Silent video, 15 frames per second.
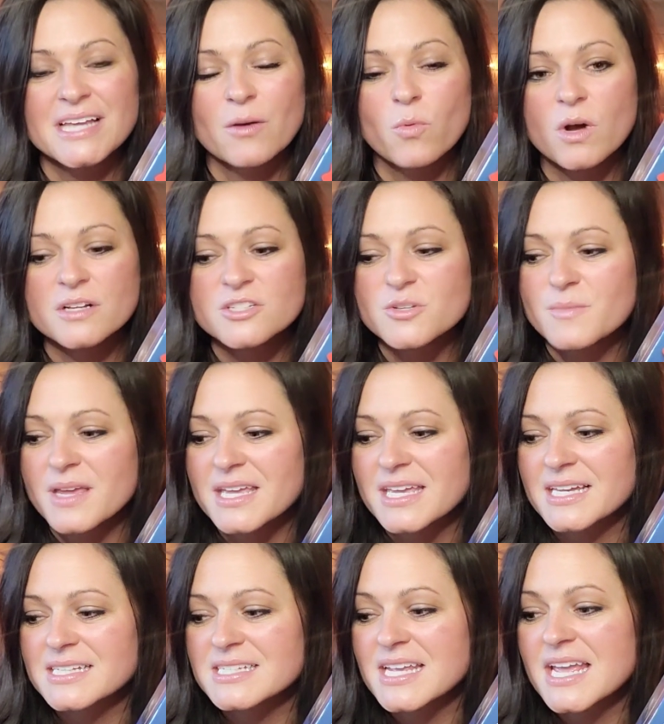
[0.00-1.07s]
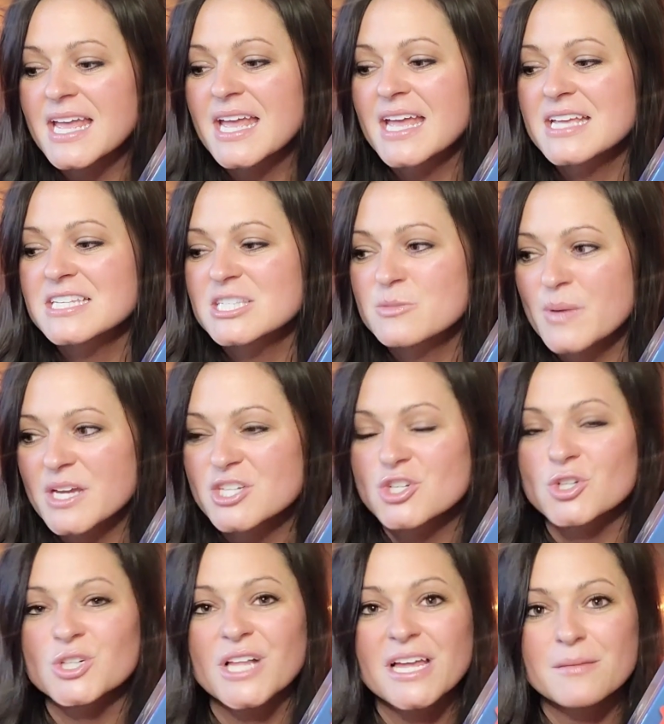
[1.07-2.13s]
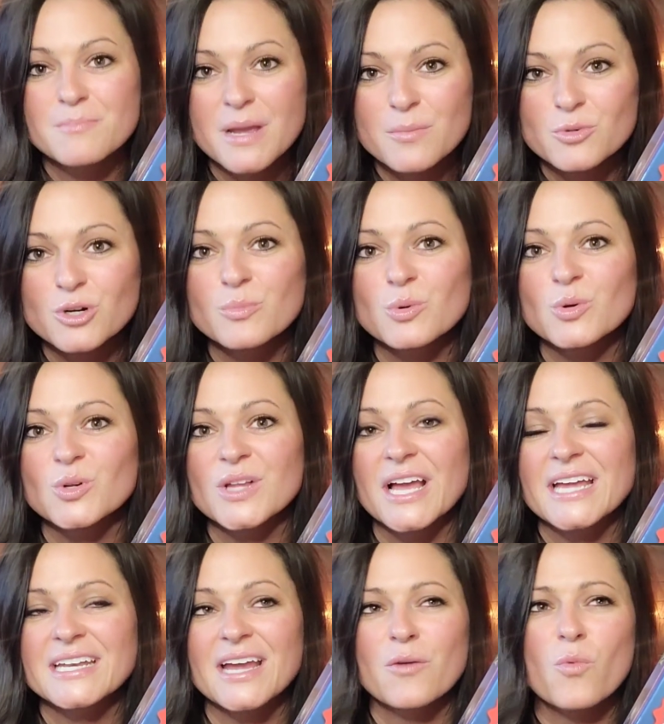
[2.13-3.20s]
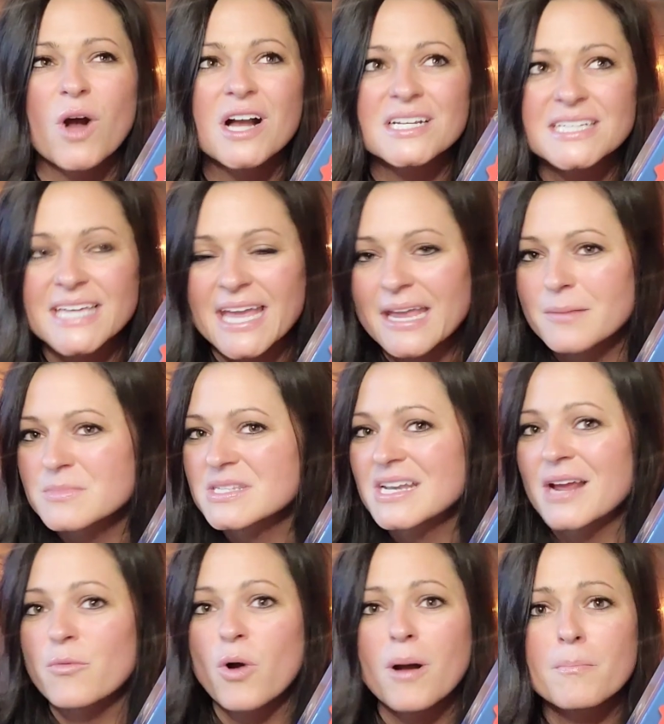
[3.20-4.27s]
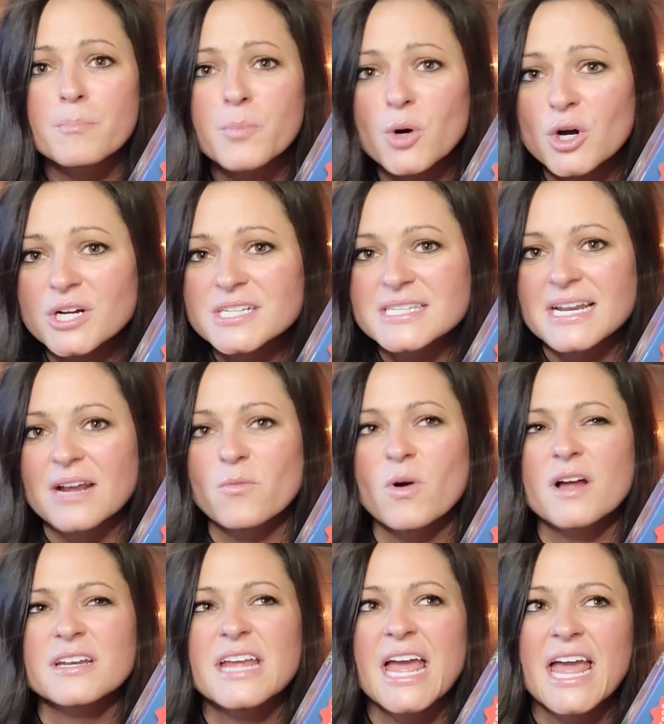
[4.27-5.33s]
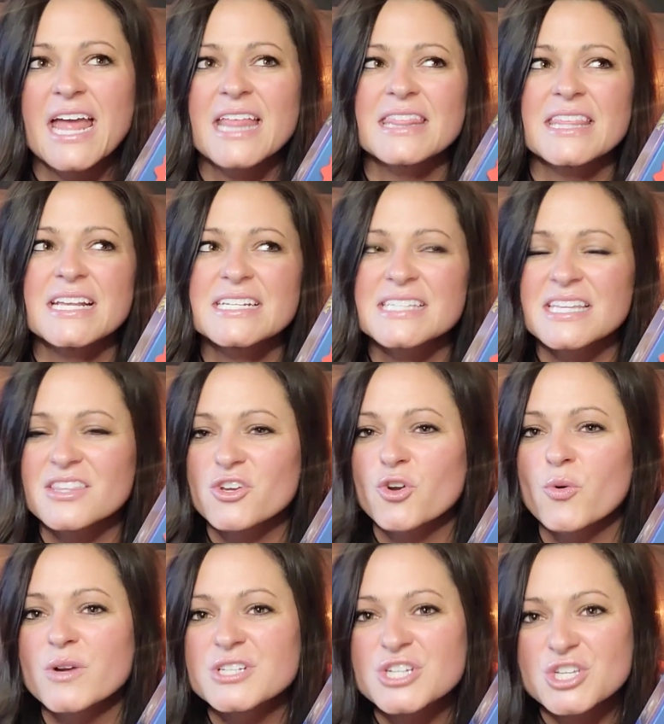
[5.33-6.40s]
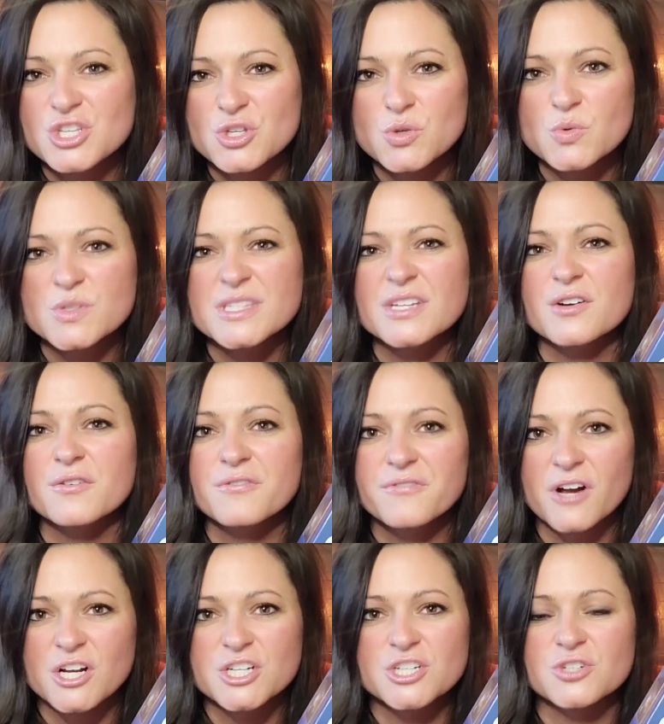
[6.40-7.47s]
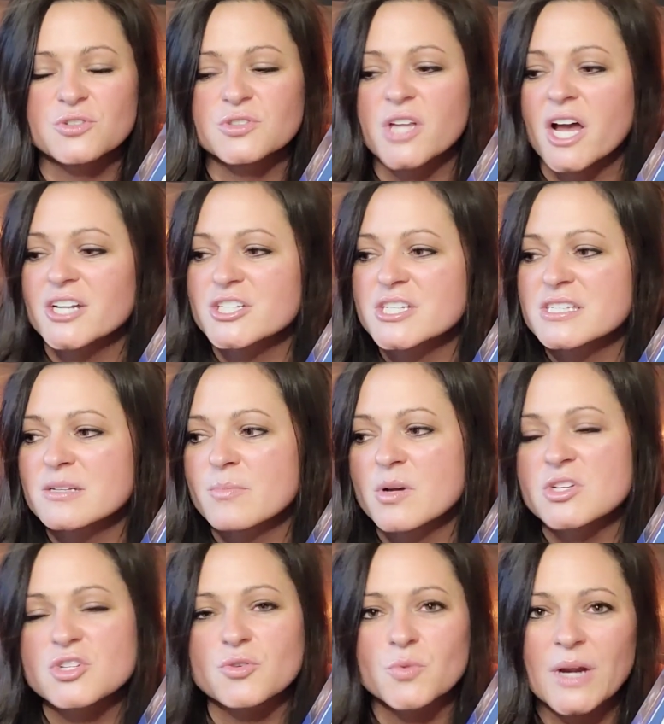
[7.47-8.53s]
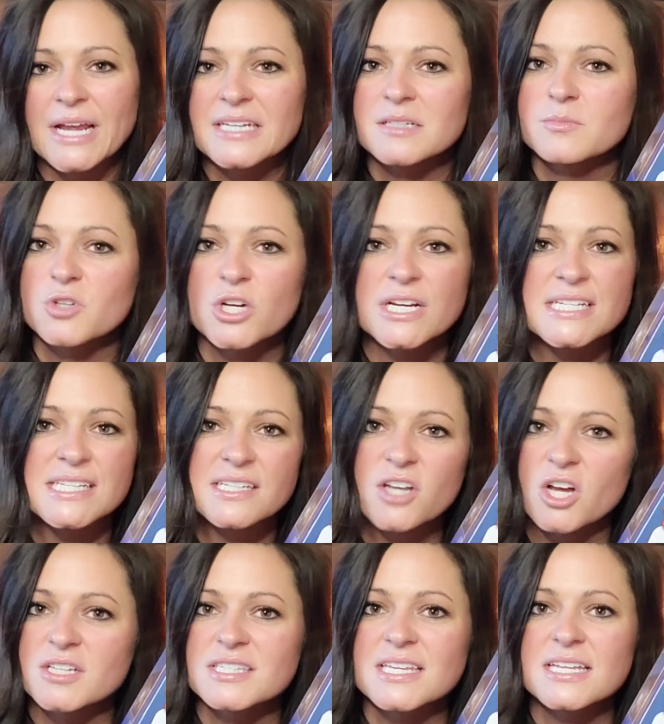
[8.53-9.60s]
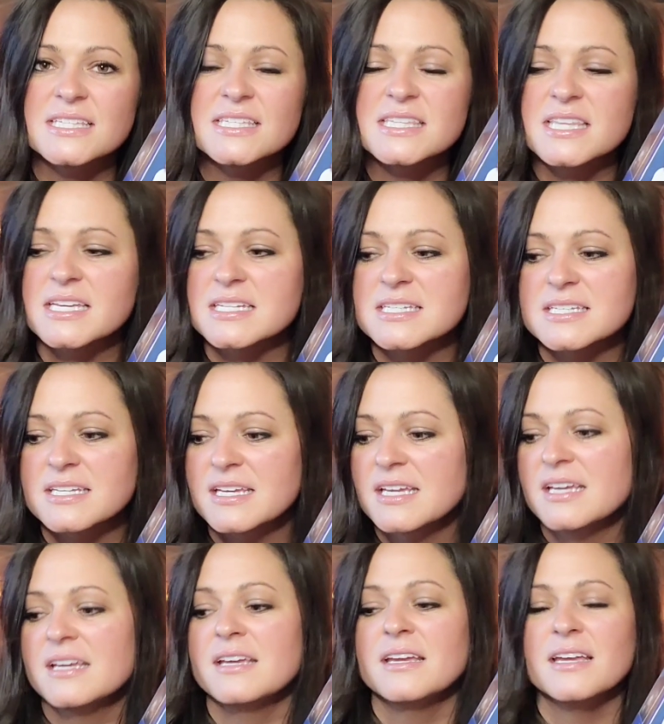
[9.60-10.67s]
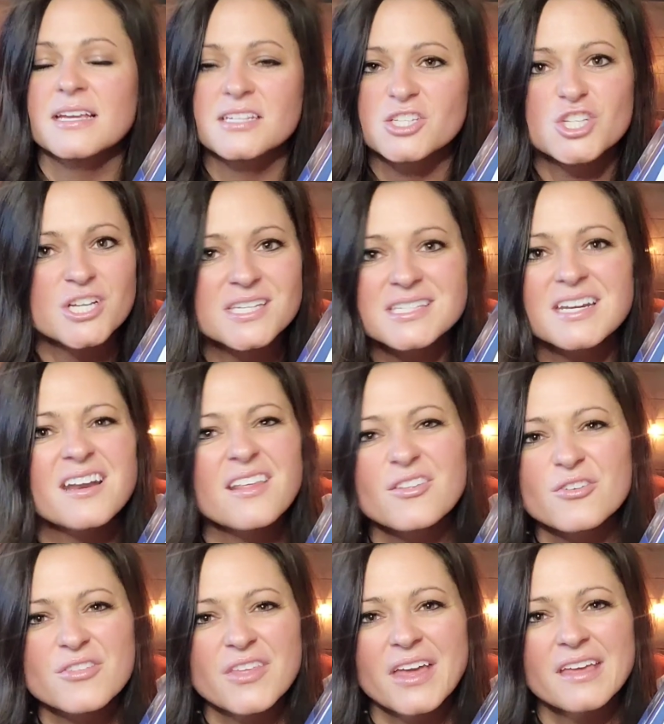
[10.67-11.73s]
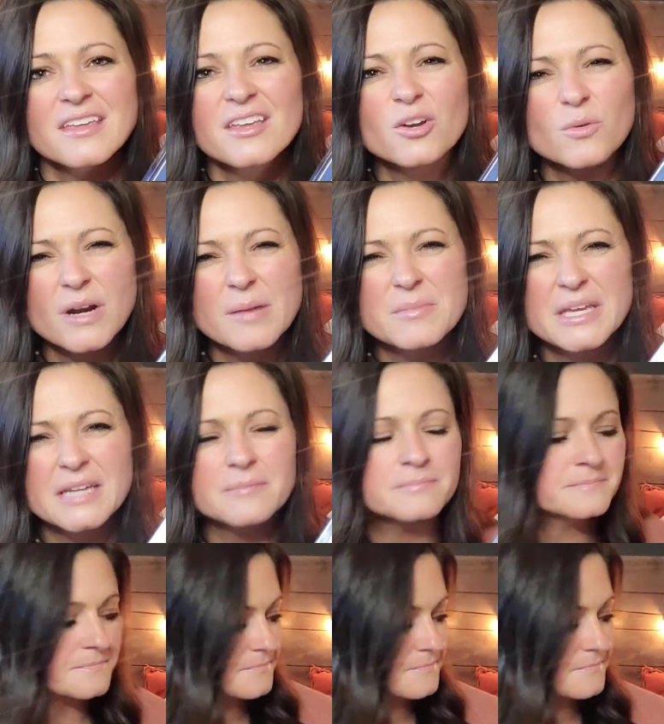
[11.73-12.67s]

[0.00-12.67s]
I want to make it special and memorable. And I want games and I want books and I want things that they're going to use that are functional, not just a bunch of random crazy nonsense that is just another thing. You know what I mean?